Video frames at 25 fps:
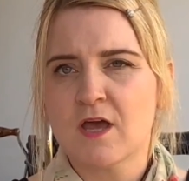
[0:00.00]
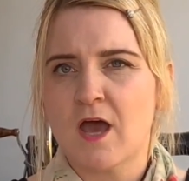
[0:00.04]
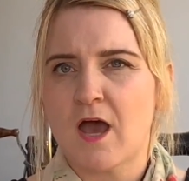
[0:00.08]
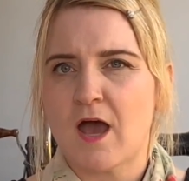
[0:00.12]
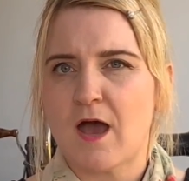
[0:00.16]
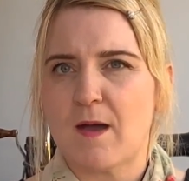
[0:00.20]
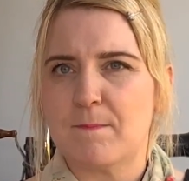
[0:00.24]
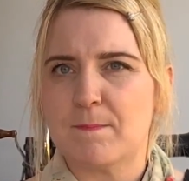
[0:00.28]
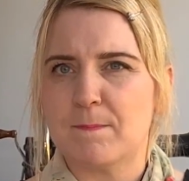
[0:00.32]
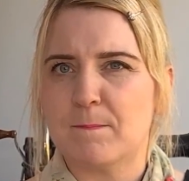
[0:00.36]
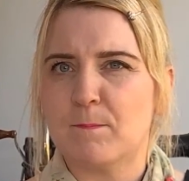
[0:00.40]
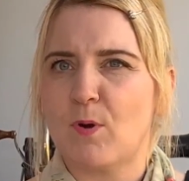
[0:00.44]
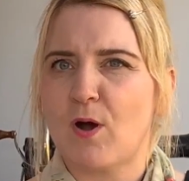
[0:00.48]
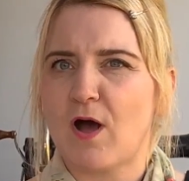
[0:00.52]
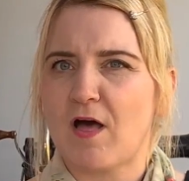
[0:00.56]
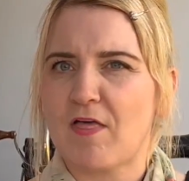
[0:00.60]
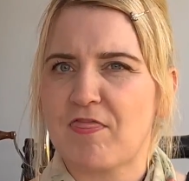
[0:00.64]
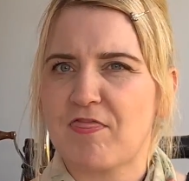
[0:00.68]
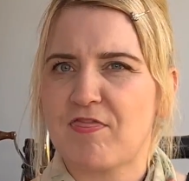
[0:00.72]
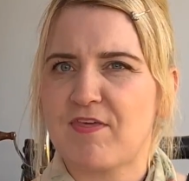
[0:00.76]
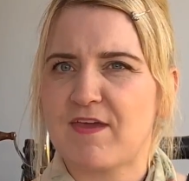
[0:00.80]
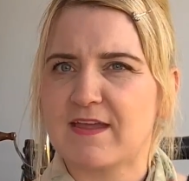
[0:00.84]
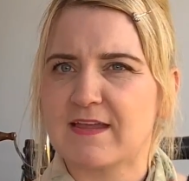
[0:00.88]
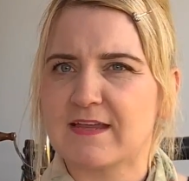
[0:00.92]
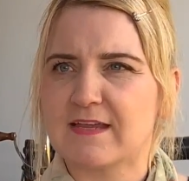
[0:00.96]
But I
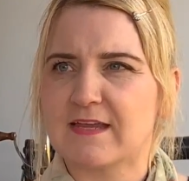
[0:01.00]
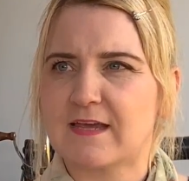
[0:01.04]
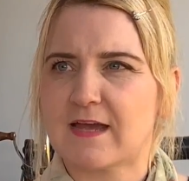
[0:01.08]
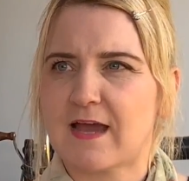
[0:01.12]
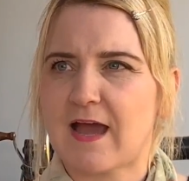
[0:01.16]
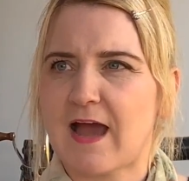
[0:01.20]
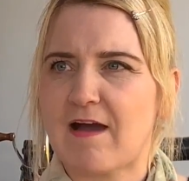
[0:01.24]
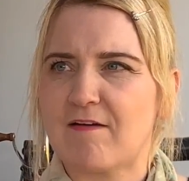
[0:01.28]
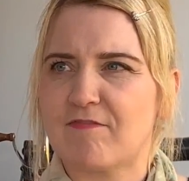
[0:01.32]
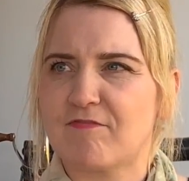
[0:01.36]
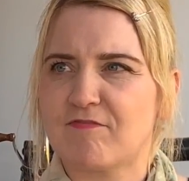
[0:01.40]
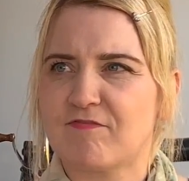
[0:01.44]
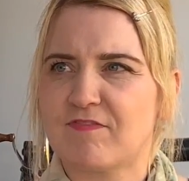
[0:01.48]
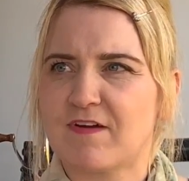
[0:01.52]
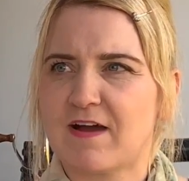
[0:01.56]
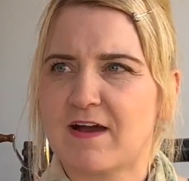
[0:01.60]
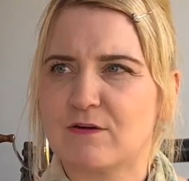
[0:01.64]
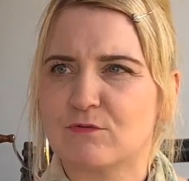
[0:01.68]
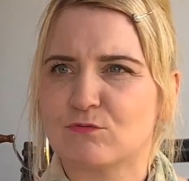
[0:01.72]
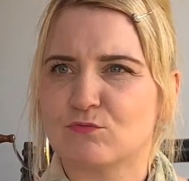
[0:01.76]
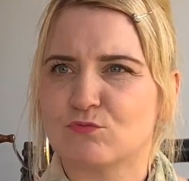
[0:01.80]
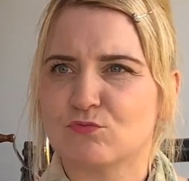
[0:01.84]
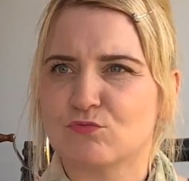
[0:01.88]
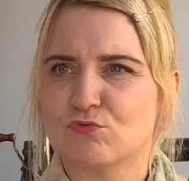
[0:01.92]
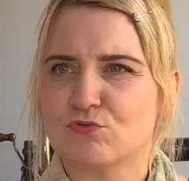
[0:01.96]
think I
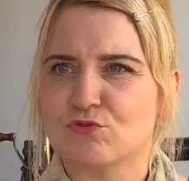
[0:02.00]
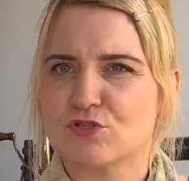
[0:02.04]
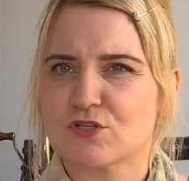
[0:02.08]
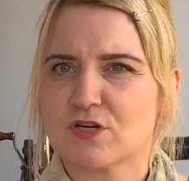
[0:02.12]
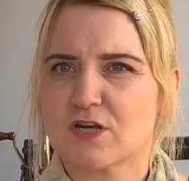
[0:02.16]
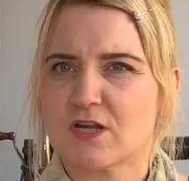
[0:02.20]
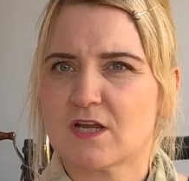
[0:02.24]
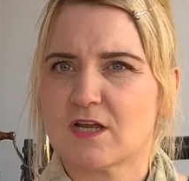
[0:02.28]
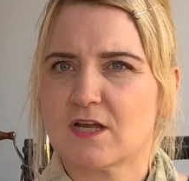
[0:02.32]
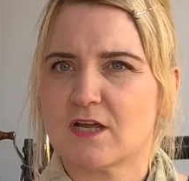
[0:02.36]
found